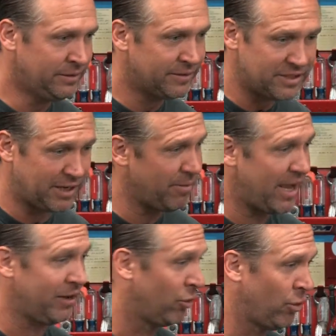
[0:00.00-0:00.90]
Tim
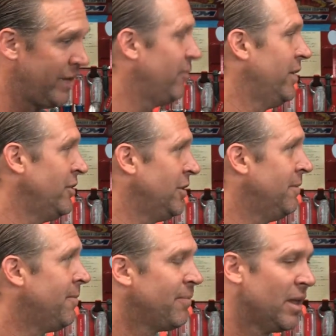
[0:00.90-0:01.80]
had a great
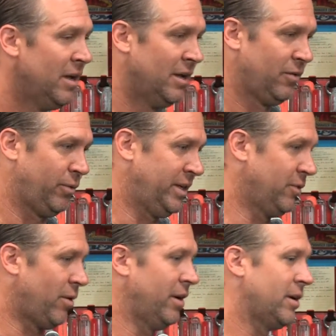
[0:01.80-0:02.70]
vision. We
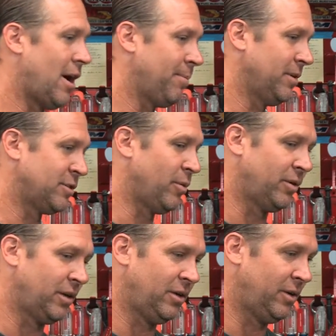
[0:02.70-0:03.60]
did want to copy the
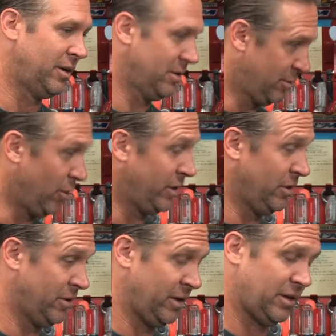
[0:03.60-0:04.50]
smoky
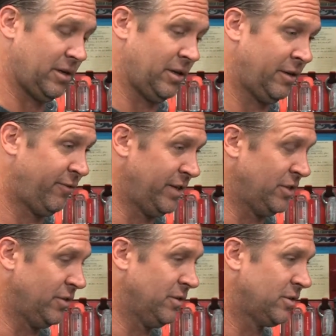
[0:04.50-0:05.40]
eunuch
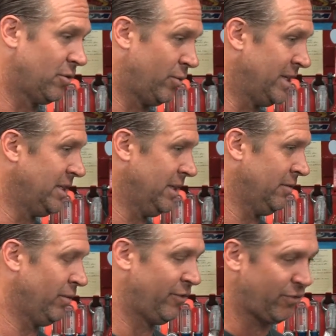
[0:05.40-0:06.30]
features, so we
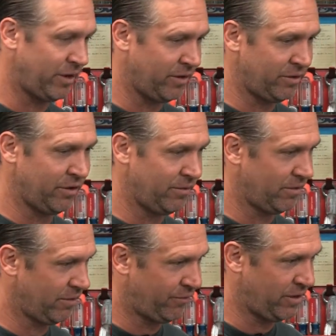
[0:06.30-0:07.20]
did. We flared the
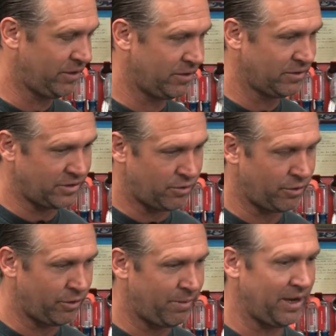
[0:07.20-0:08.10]
fenders, the
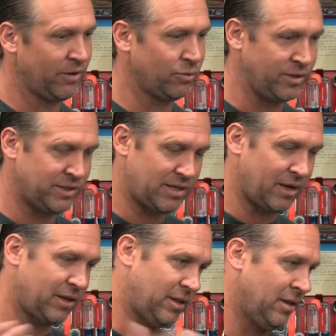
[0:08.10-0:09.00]
quarter panels, we
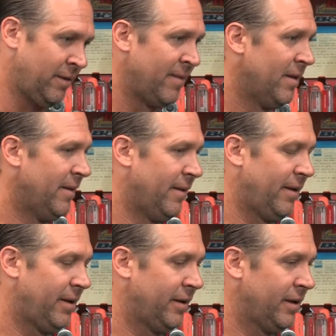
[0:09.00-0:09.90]
sucked the
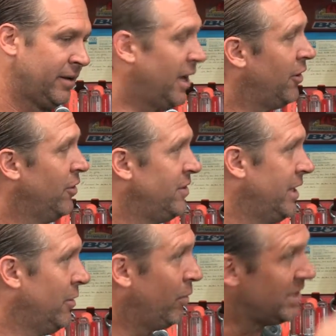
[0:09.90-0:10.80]
gutters
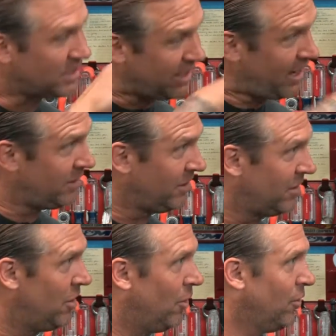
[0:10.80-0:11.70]
in, we slanted the
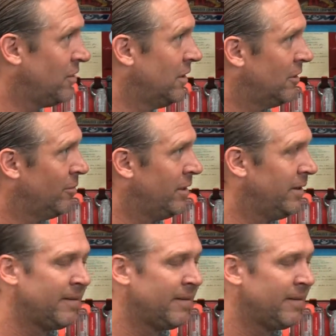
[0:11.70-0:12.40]
nose a little bit.